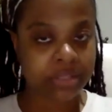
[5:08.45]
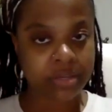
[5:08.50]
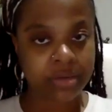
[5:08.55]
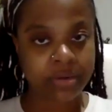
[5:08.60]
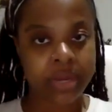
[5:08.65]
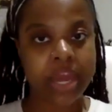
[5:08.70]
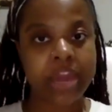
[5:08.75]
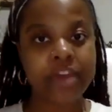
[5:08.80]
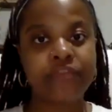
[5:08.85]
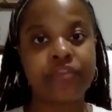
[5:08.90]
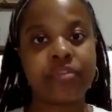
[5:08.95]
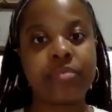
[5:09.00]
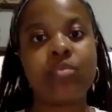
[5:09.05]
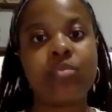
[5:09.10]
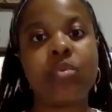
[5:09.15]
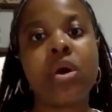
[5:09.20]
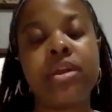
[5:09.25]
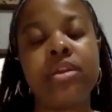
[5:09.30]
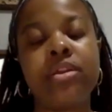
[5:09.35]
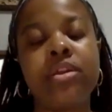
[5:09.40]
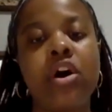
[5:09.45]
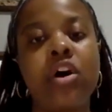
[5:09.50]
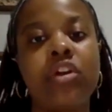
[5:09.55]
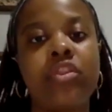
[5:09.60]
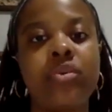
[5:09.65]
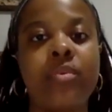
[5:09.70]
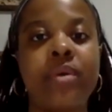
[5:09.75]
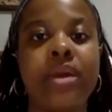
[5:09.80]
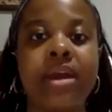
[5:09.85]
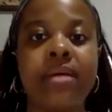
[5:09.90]
okay, from 1 all the
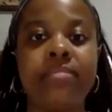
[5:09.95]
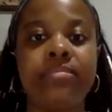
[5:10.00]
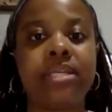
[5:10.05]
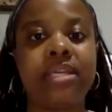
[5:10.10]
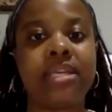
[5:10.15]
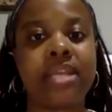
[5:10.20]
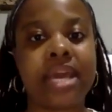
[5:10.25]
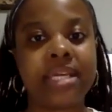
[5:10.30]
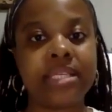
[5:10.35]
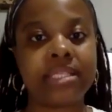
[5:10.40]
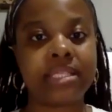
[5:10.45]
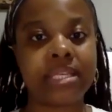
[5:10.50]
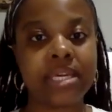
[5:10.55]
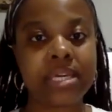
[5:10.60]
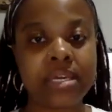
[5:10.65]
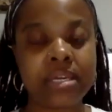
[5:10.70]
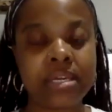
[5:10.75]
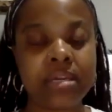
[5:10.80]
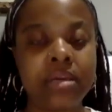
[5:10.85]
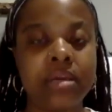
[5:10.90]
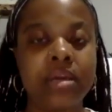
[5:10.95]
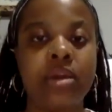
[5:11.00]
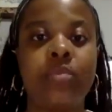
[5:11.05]
way up to 19.